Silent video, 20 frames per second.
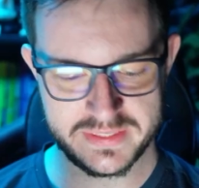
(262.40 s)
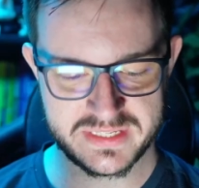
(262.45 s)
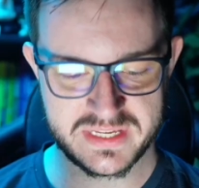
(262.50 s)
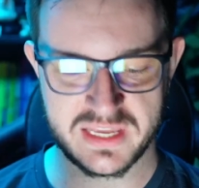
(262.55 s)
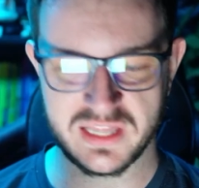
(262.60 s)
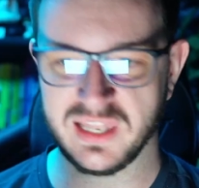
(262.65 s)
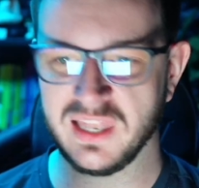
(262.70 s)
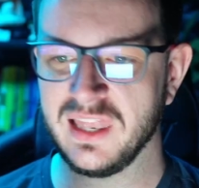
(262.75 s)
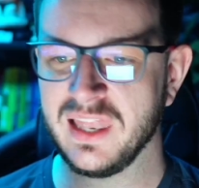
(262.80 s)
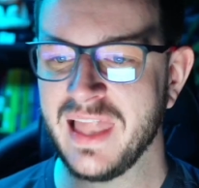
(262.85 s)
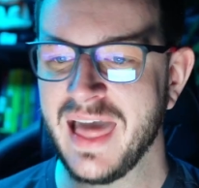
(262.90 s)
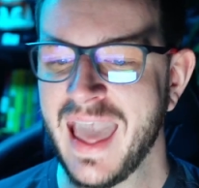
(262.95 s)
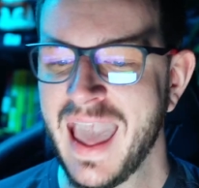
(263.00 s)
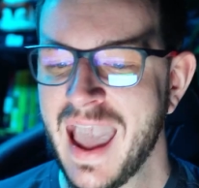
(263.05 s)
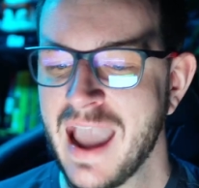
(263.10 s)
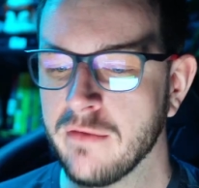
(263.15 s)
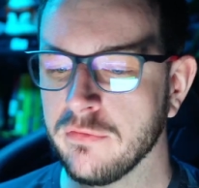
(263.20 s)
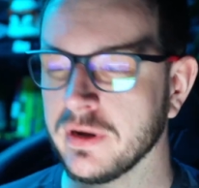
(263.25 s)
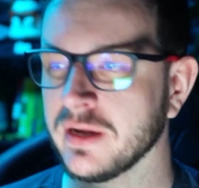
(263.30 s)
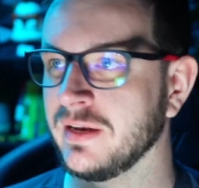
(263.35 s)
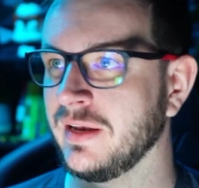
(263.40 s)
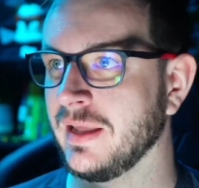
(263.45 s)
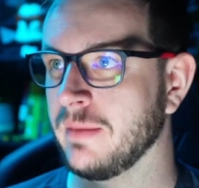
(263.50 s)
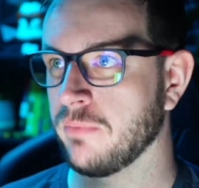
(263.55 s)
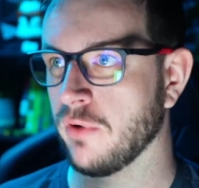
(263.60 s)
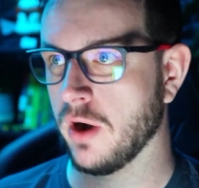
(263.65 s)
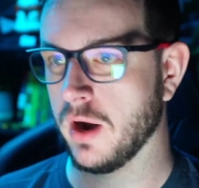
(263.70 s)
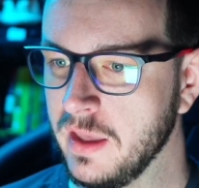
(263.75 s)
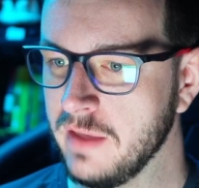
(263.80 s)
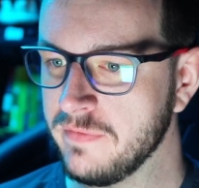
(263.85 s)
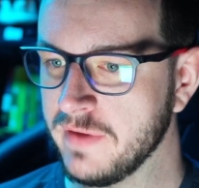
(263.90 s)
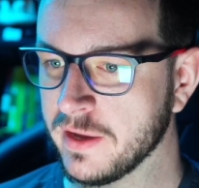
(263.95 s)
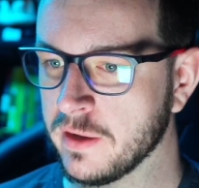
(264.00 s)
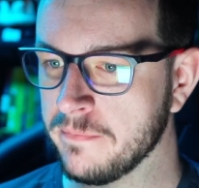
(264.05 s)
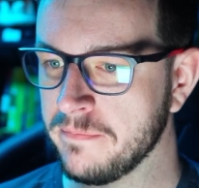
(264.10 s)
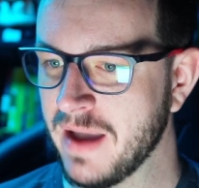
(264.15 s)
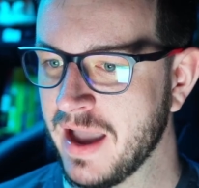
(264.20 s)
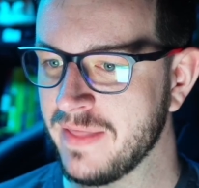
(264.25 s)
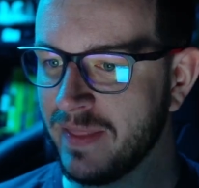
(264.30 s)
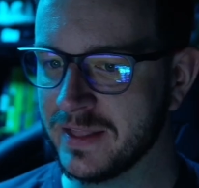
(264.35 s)
glaringly bright. If I
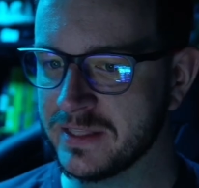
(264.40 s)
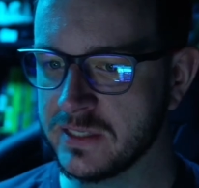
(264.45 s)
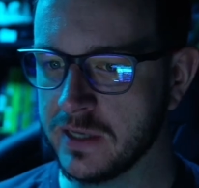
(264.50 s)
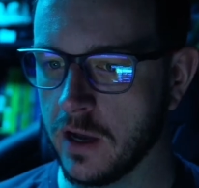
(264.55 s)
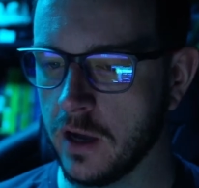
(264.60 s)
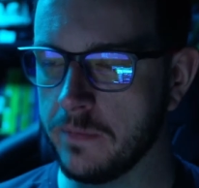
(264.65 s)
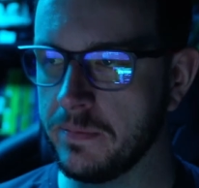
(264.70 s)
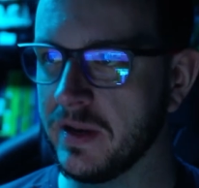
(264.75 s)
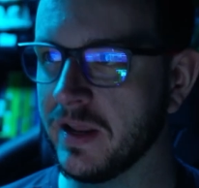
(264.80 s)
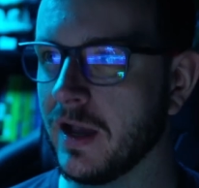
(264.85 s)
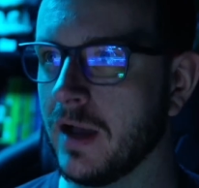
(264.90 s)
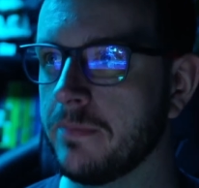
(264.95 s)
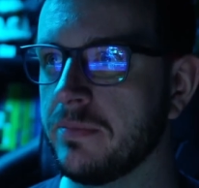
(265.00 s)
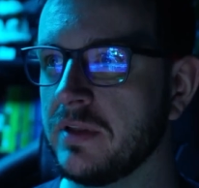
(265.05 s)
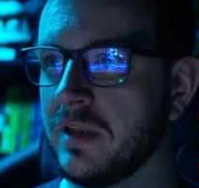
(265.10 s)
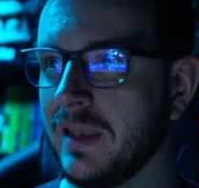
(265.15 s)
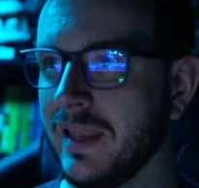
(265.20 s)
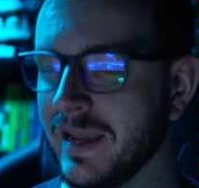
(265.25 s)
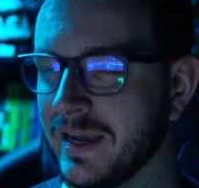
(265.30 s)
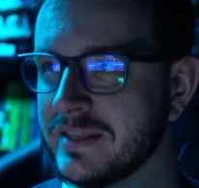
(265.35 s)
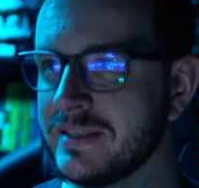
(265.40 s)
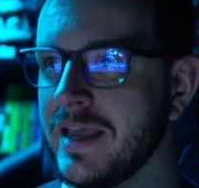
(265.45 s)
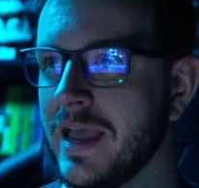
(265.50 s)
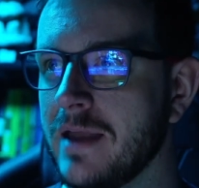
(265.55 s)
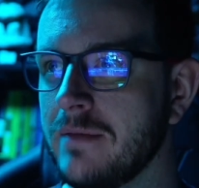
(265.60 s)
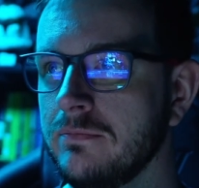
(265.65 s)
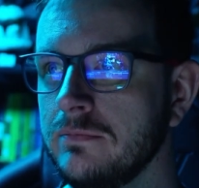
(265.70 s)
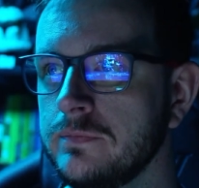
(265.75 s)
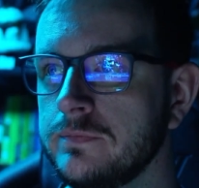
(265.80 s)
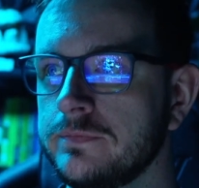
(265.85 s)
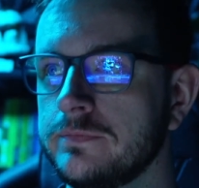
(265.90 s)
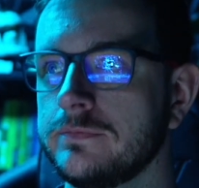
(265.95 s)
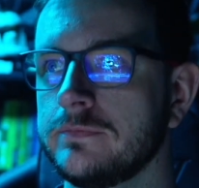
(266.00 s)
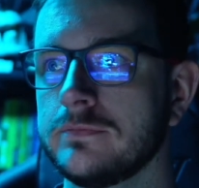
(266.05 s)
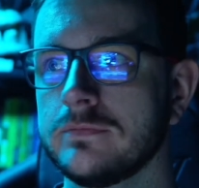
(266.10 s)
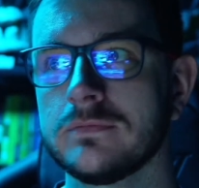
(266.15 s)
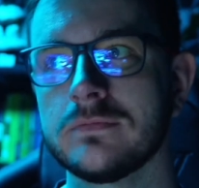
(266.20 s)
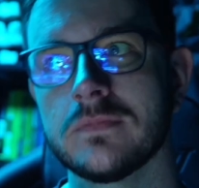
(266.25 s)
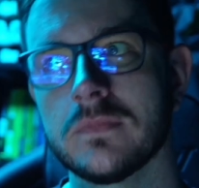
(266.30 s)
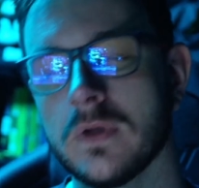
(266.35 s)
compare that to opening up LinkedIn,
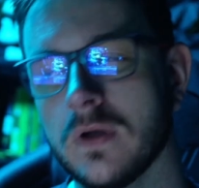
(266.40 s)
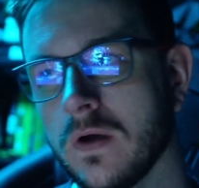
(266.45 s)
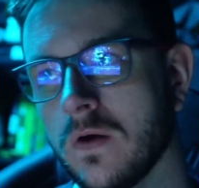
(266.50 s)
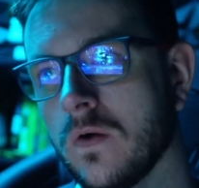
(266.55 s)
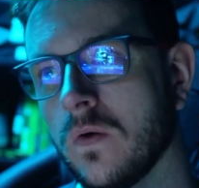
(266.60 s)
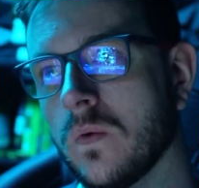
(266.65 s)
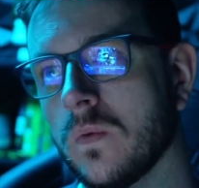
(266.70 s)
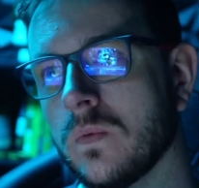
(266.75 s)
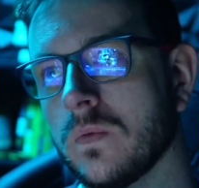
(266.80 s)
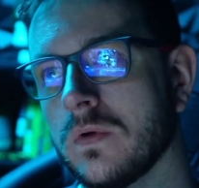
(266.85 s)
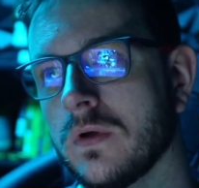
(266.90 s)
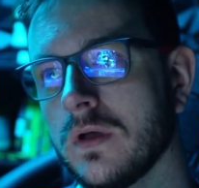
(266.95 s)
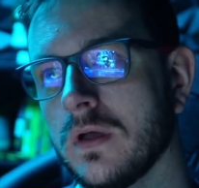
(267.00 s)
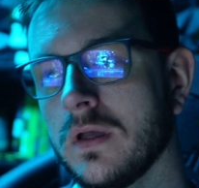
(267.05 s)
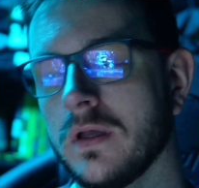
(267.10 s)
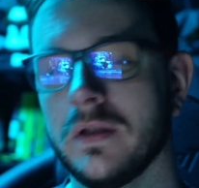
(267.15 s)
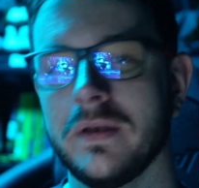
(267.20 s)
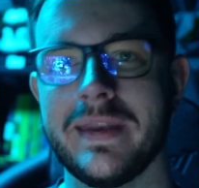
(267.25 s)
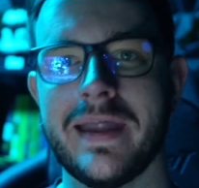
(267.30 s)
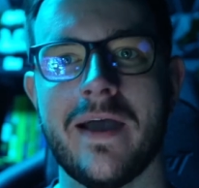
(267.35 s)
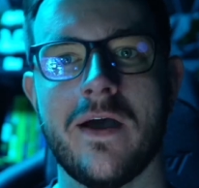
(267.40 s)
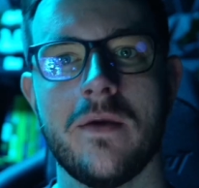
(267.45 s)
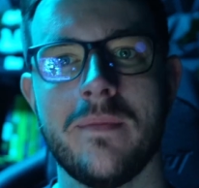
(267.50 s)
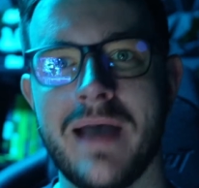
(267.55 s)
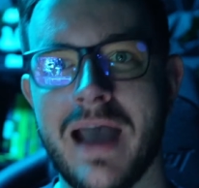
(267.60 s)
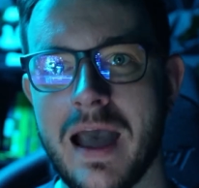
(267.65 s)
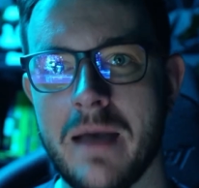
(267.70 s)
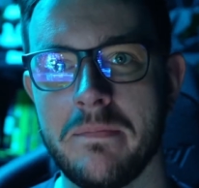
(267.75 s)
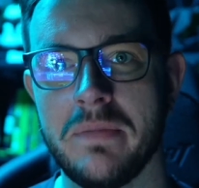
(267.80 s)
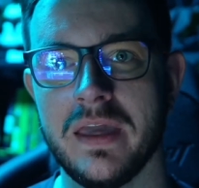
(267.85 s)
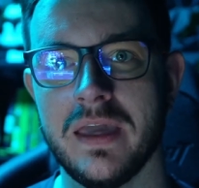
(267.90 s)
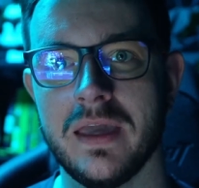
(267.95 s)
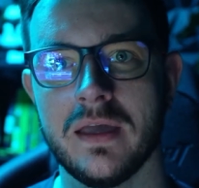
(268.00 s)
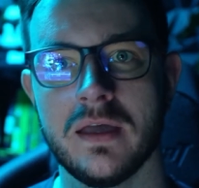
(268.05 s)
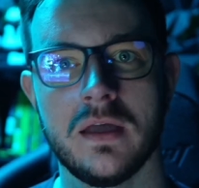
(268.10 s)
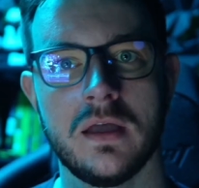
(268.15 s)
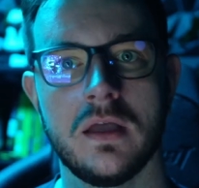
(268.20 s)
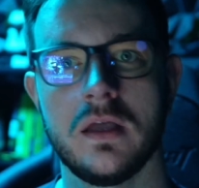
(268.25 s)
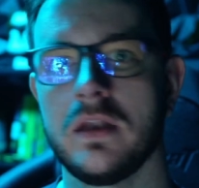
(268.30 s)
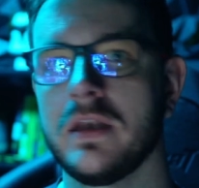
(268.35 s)
oh, now I'm happy.
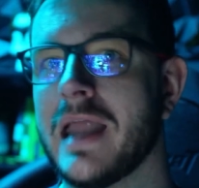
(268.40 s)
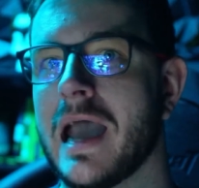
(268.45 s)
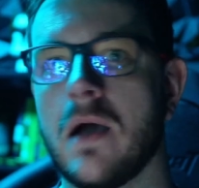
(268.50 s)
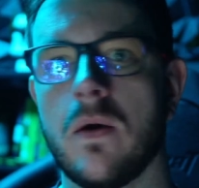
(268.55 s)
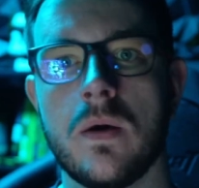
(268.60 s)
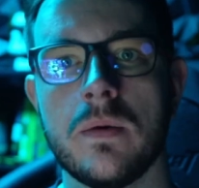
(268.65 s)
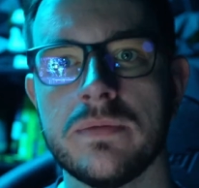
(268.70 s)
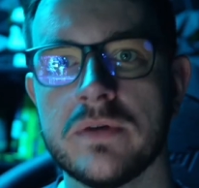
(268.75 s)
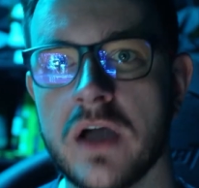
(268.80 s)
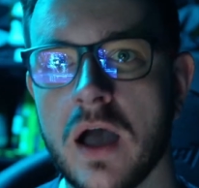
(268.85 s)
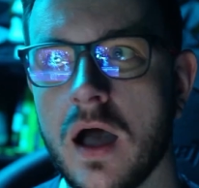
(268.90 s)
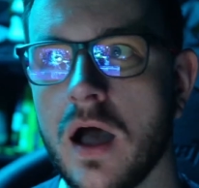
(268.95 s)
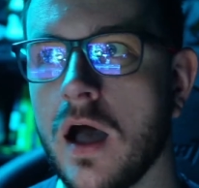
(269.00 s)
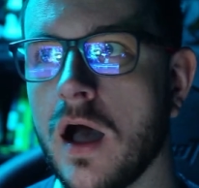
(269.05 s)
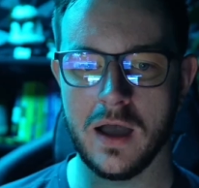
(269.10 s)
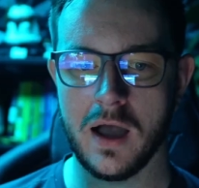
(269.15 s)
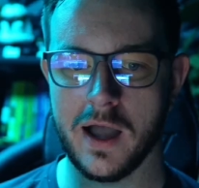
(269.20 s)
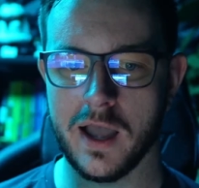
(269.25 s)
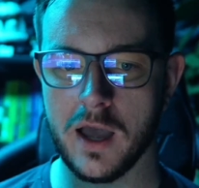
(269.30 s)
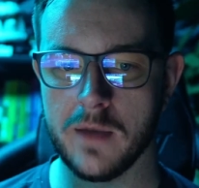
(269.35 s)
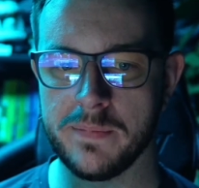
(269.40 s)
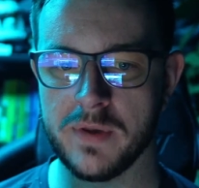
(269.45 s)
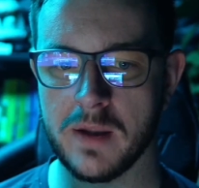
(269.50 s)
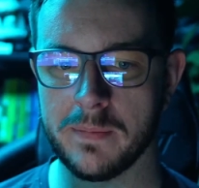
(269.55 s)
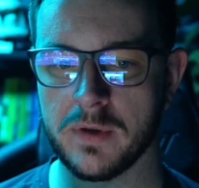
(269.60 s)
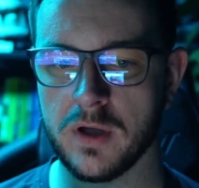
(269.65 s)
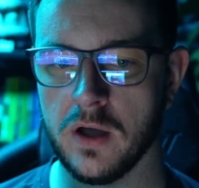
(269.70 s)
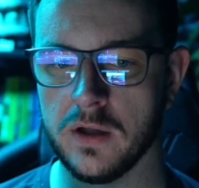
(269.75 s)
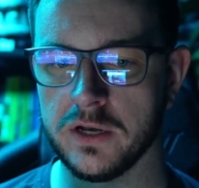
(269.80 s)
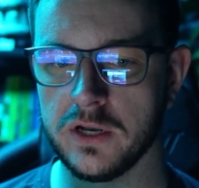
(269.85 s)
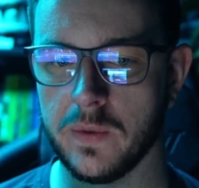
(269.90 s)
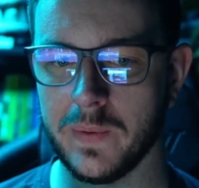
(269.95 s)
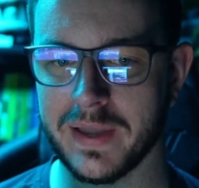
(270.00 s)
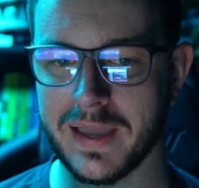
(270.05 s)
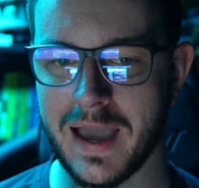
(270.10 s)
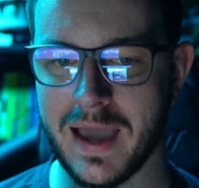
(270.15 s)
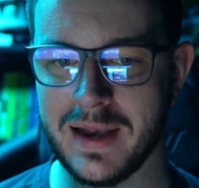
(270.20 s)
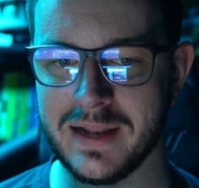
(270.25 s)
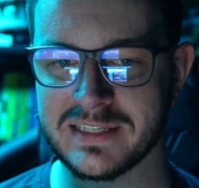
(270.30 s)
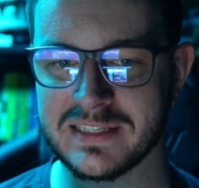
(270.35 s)
Now I'm calm. I open up Kondo
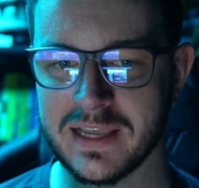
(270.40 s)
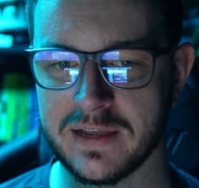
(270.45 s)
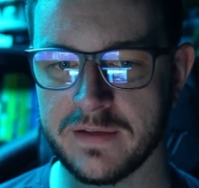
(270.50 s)
again. It's like